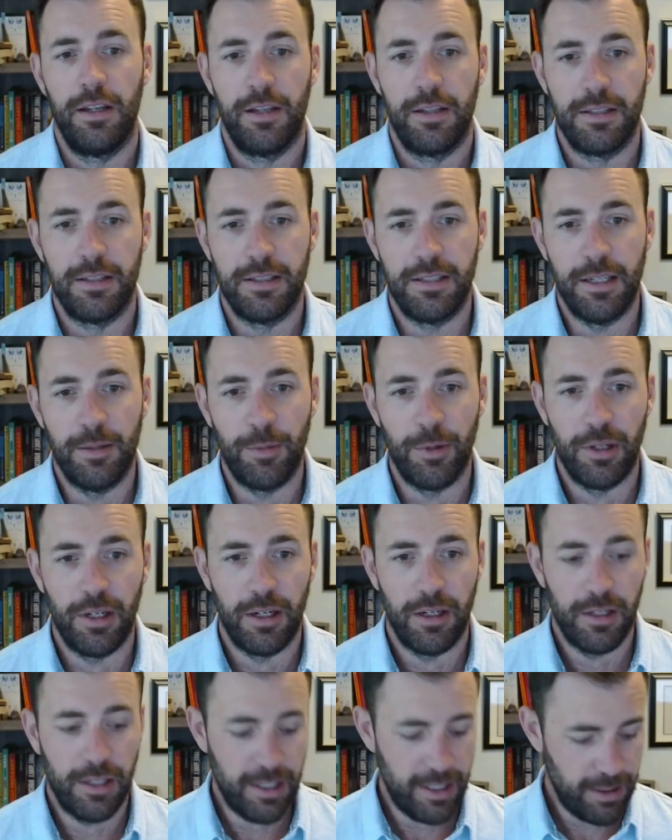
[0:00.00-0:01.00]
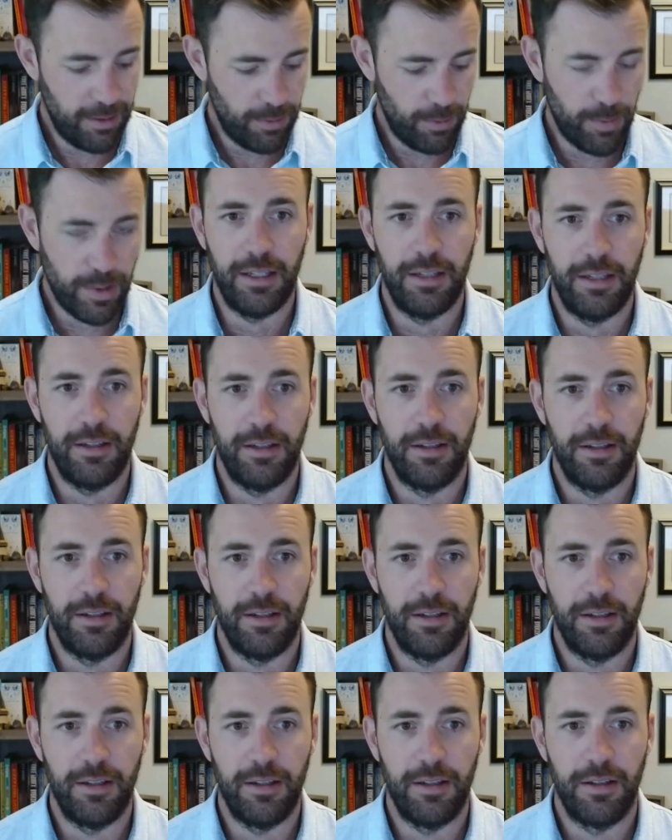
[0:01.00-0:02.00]
Similarly, we
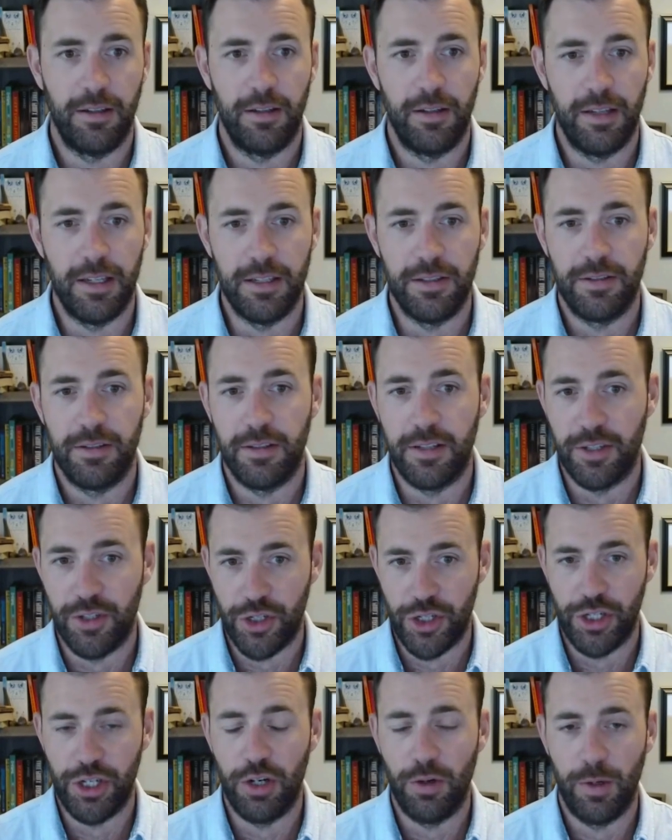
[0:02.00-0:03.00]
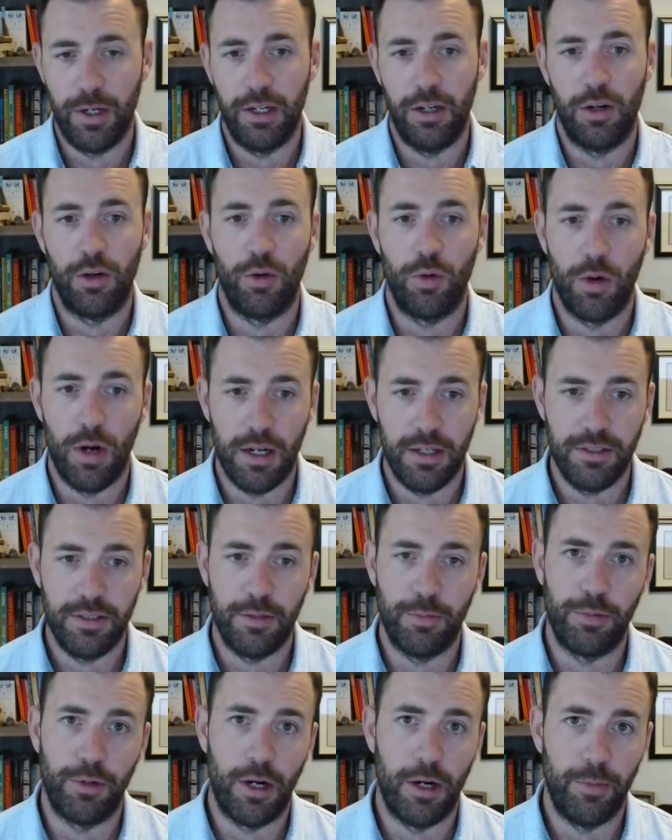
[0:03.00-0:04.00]
see the shearing across the
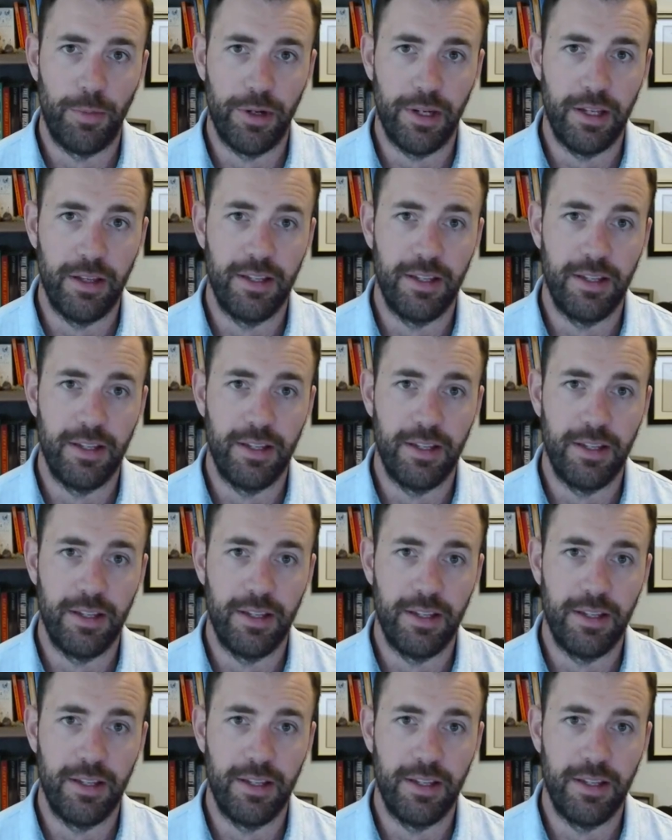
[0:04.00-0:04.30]
property.